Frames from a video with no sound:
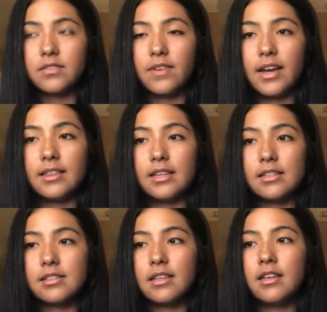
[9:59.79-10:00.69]
to find
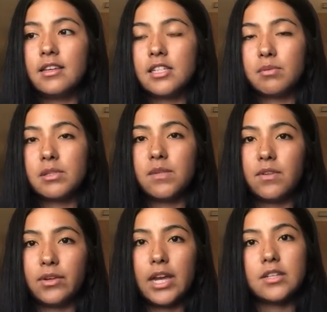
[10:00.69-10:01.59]
these
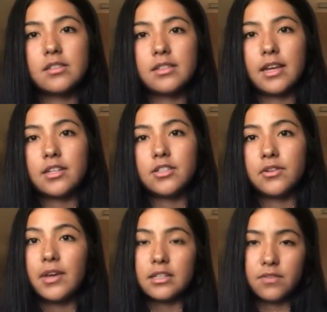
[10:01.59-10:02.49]
specific locations to get to,
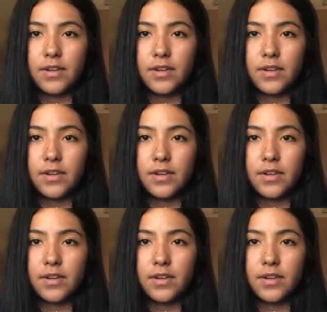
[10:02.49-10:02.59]
and you have to